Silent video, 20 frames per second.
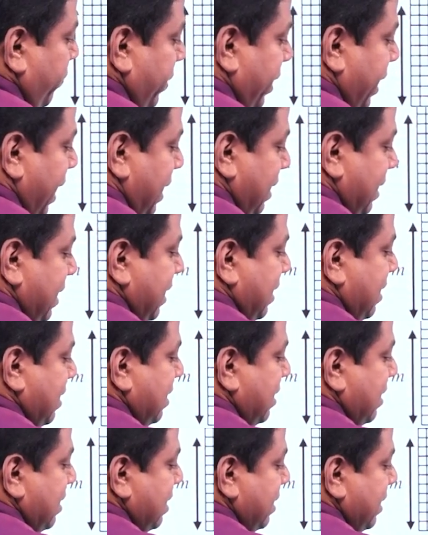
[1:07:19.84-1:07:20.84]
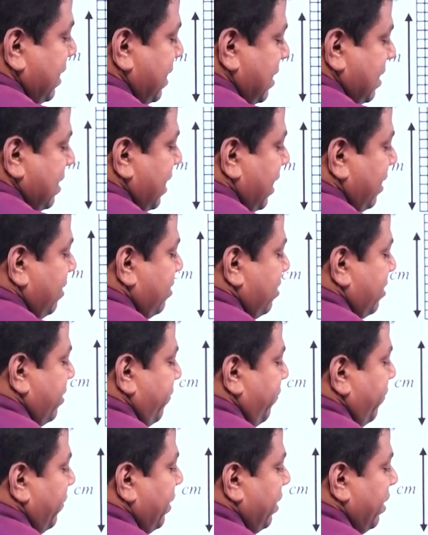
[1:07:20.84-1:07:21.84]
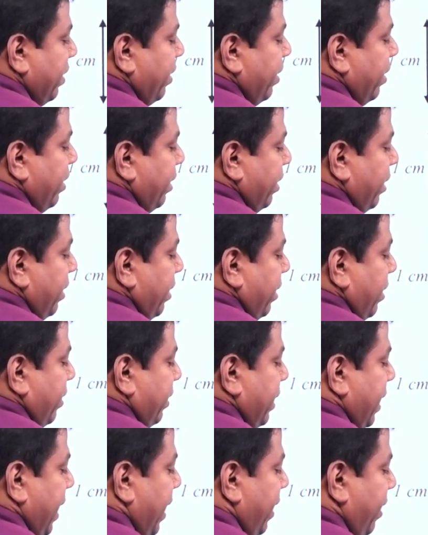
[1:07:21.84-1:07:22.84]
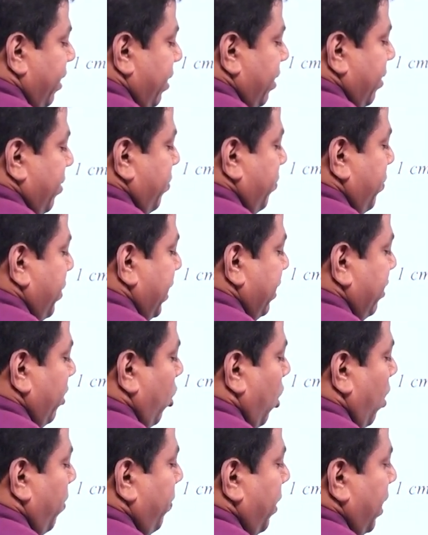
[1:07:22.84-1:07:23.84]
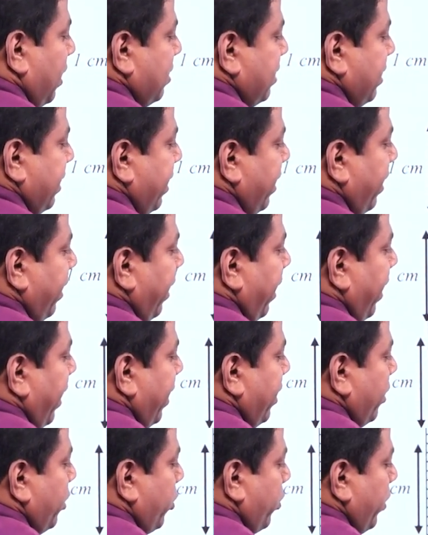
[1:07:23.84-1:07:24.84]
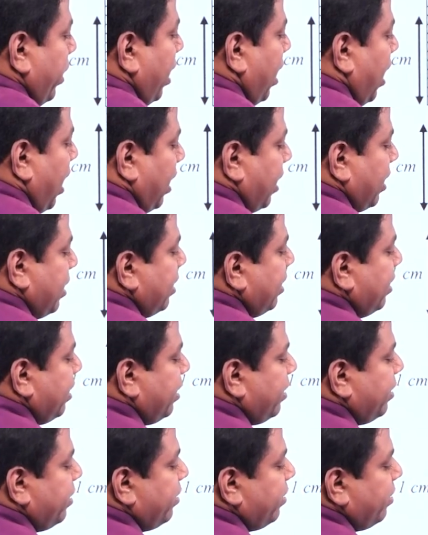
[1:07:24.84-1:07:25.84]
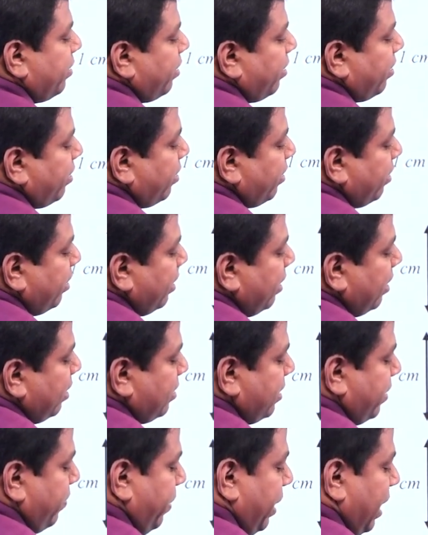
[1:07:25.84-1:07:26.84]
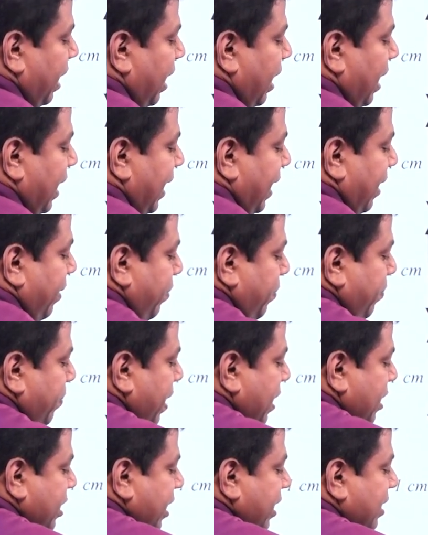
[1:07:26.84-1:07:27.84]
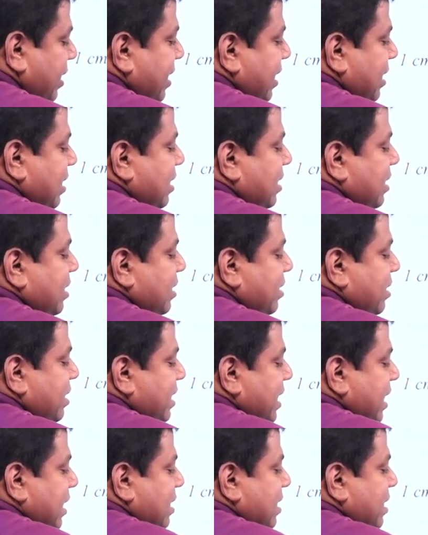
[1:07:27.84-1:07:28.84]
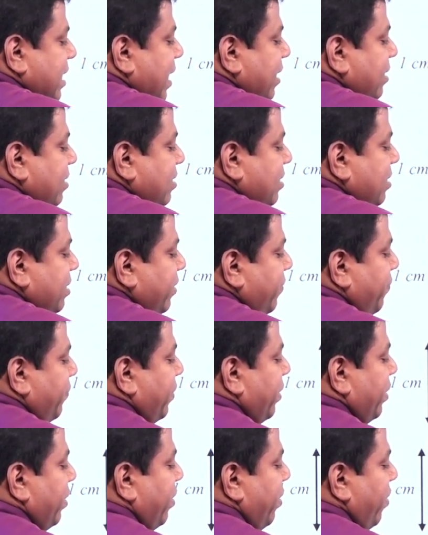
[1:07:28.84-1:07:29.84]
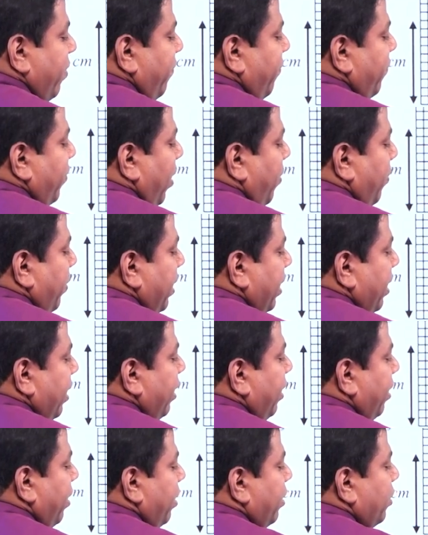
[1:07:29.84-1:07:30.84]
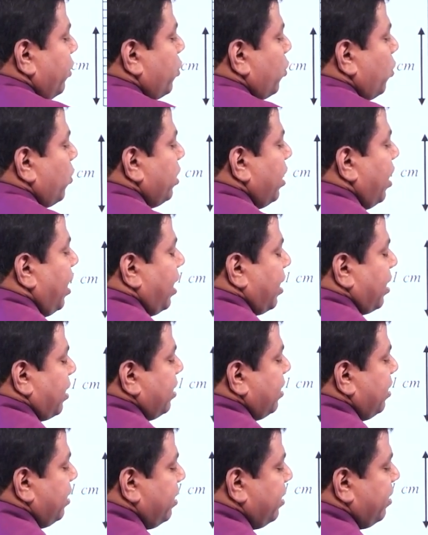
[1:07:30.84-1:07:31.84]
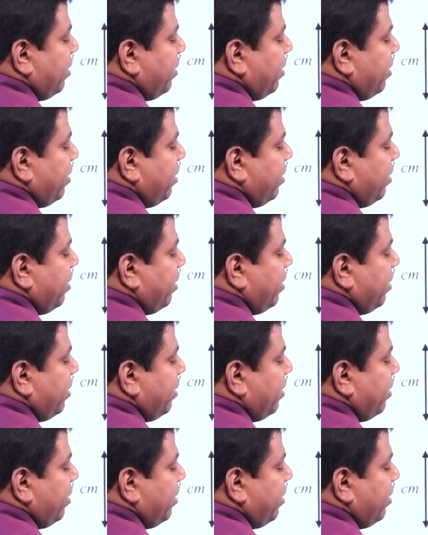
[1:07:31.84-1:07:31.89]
Get this distance, then bring the compass here and draw an arc. Similarly, measure this distance from here, draw the arc.